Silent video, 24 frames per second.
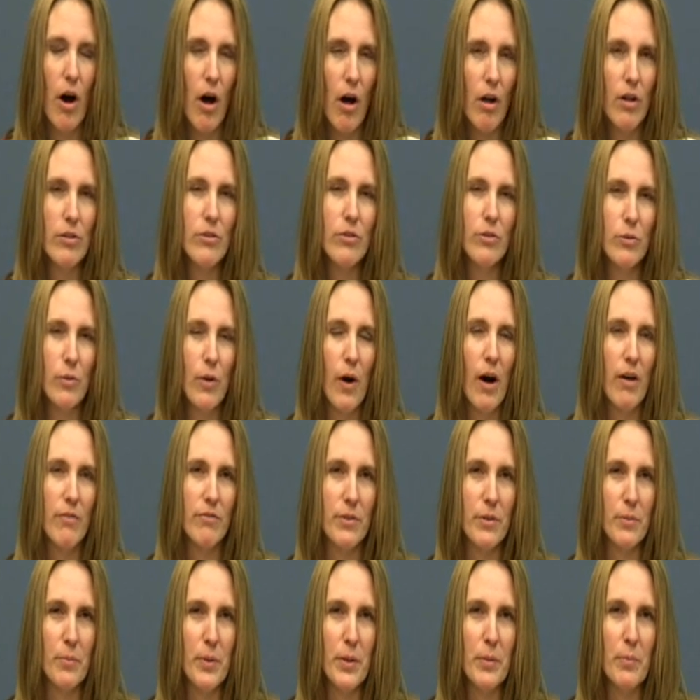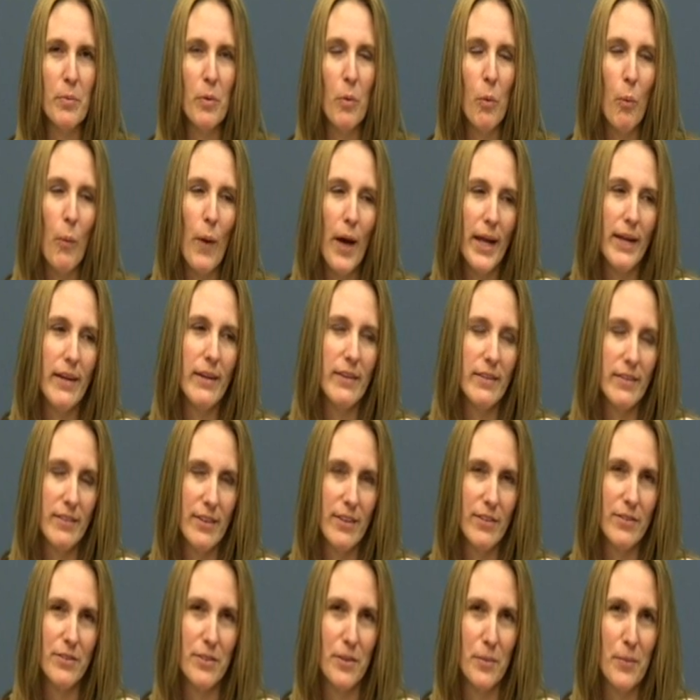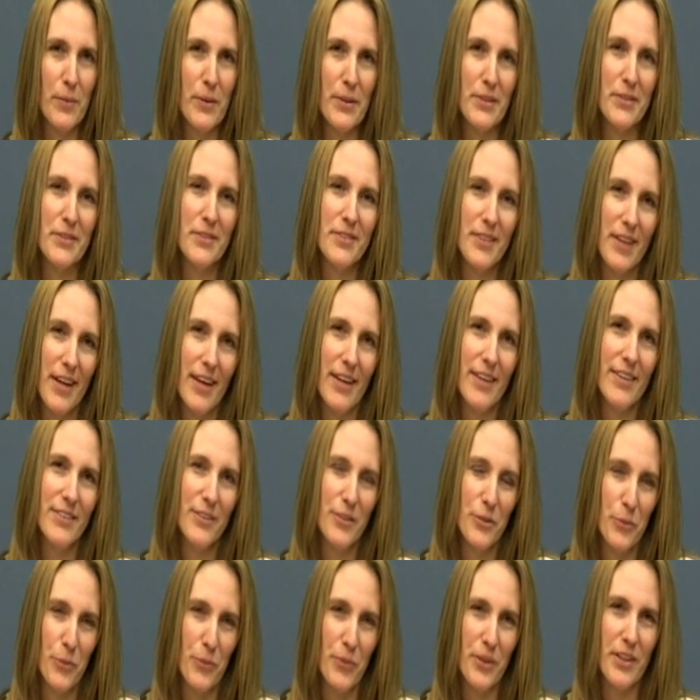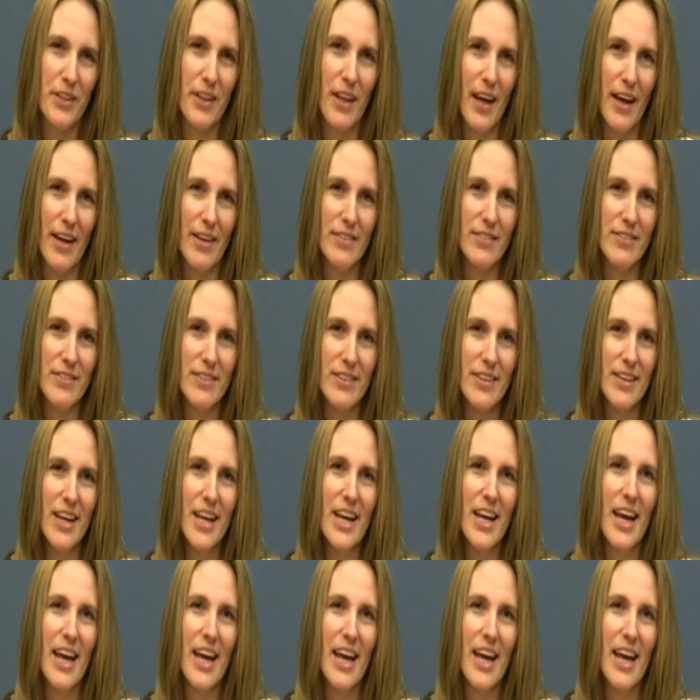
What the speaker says: all too often people wait until someone is dead to realize,